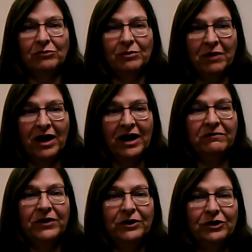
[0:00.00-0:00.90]

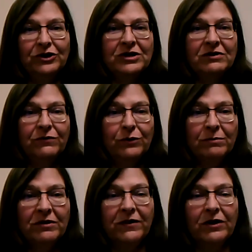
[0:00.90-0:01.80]
remind voters,
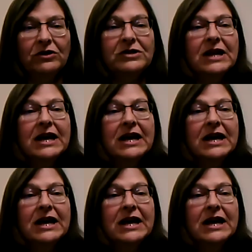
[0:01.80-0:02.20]
inform the voters